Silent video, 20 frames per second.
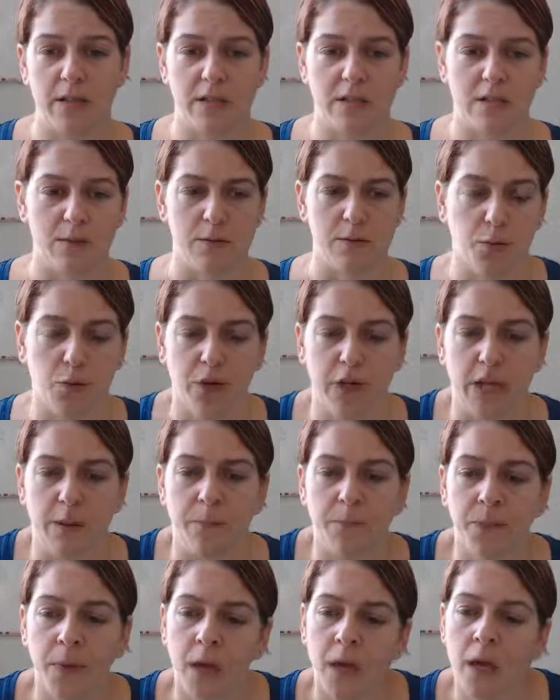This is brilliant.
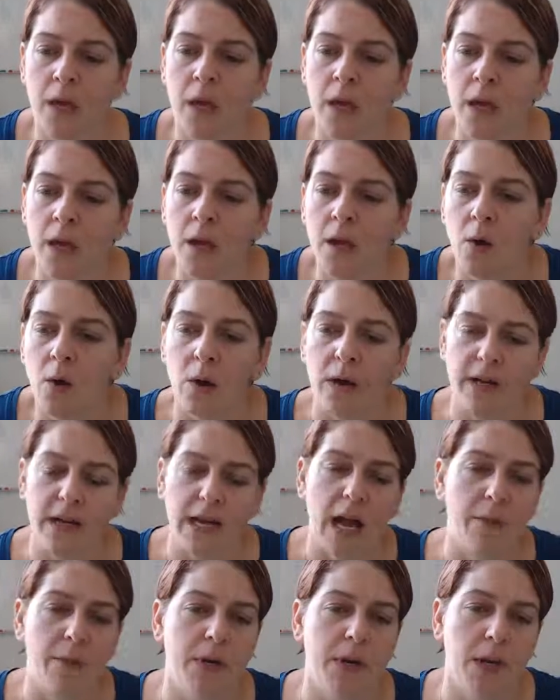Wendy,
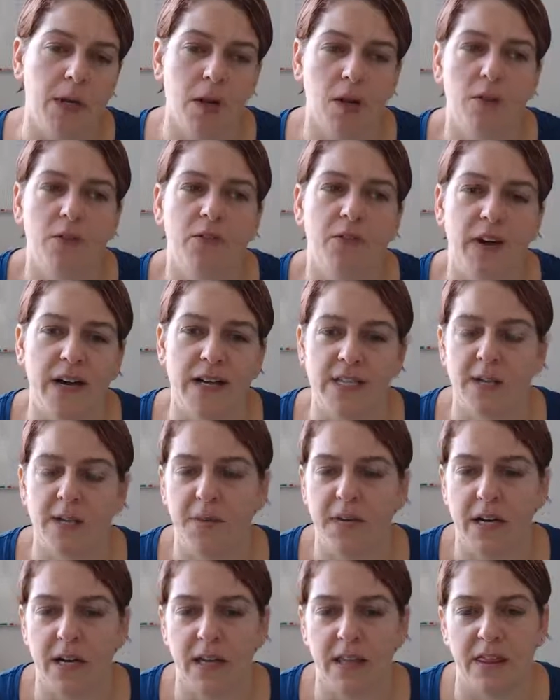I'm going to go and find
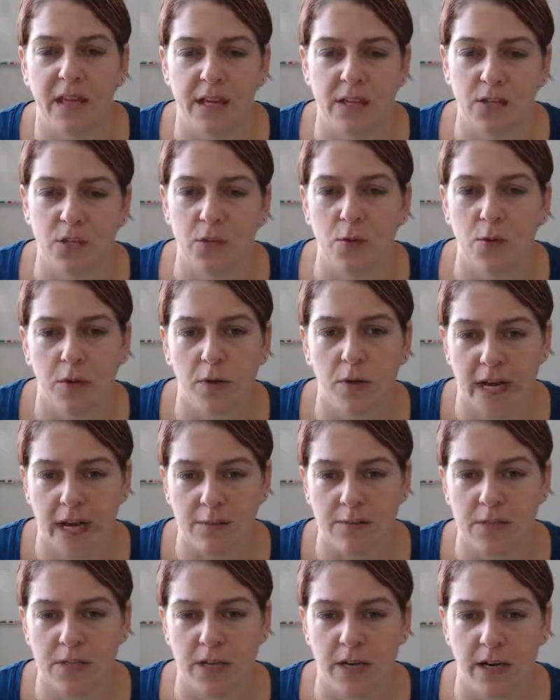something that I think is cool on
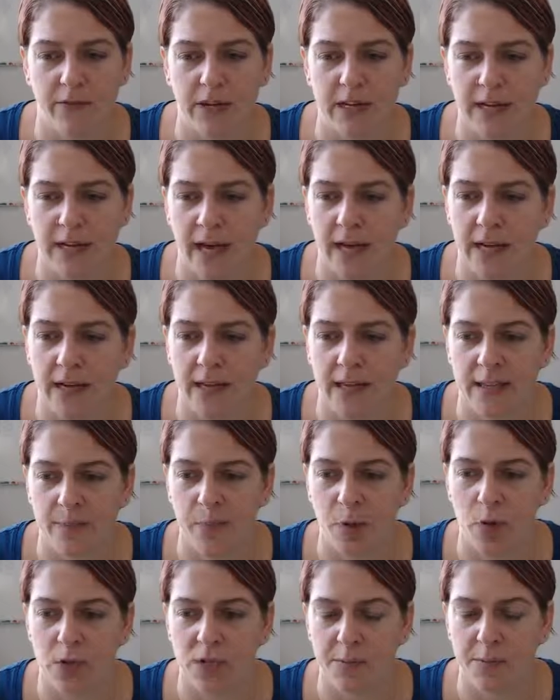Amazon every day, and then
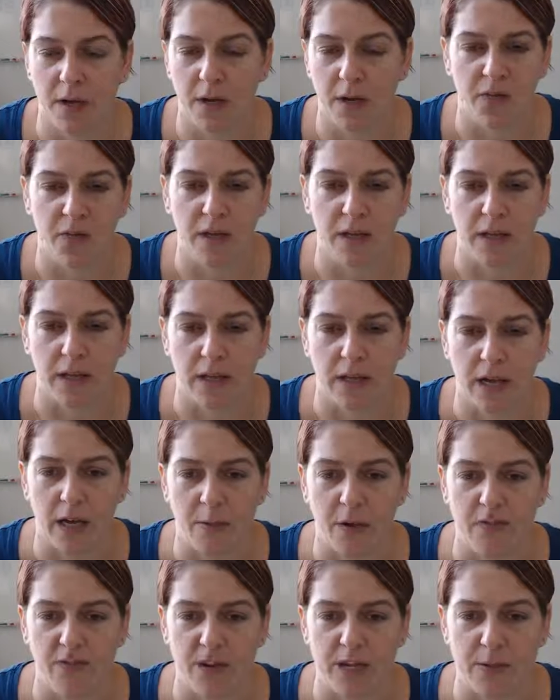post my affiliate link on
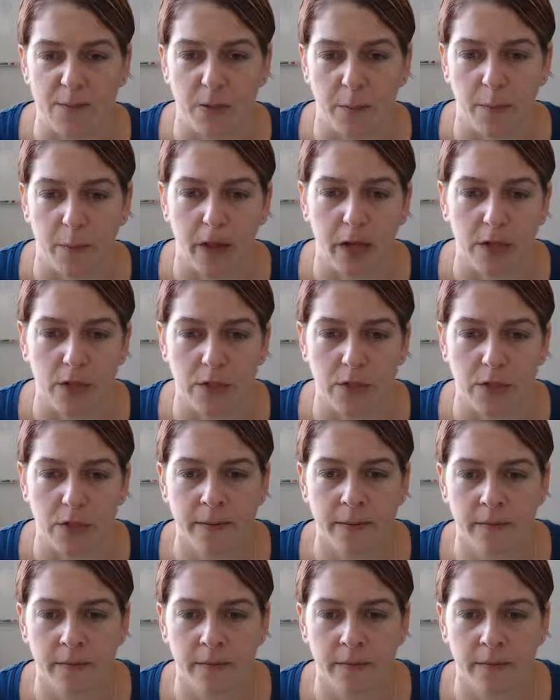my Facebook page.